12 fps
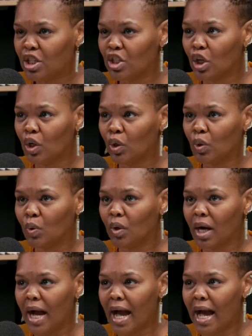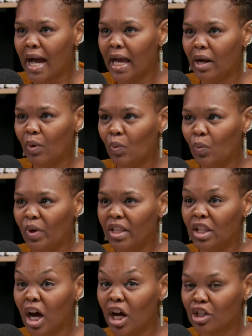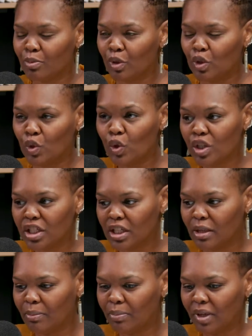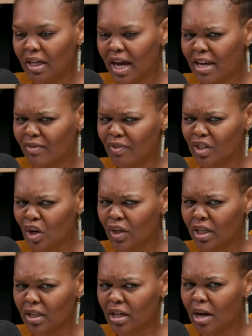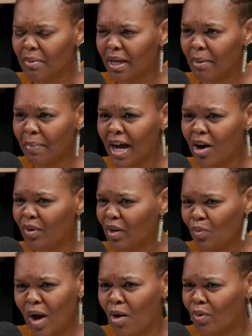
So when the entrepreneurship kind of started coming about, I